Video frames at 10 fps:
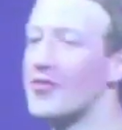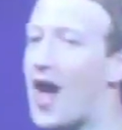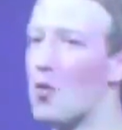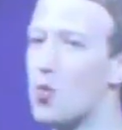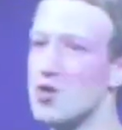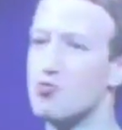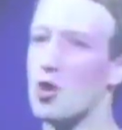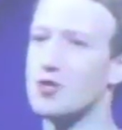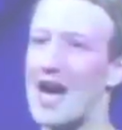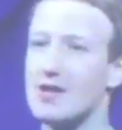that we
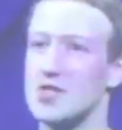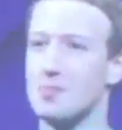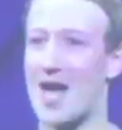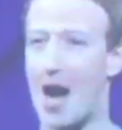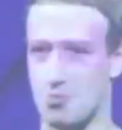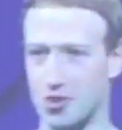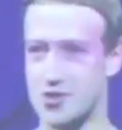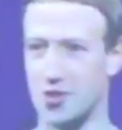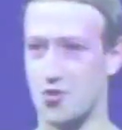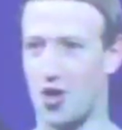rolled out some
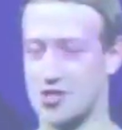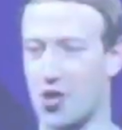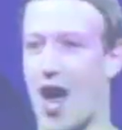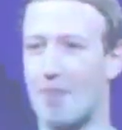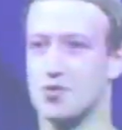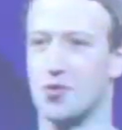cameras across our apps